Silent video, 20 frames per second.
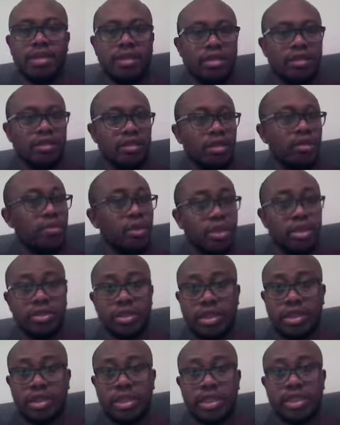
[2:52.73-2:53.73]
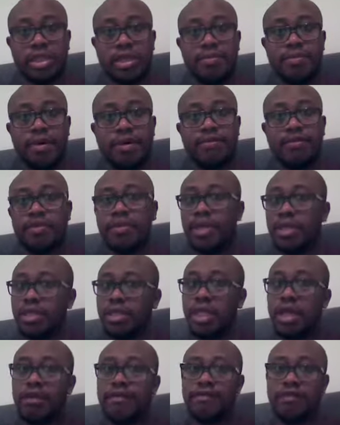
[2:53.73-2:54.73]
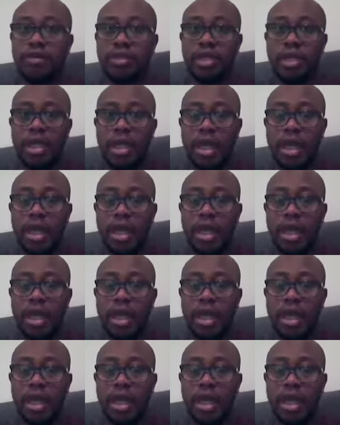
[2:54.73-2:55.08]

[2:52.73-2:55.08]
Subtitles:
They monitor the system performance like for the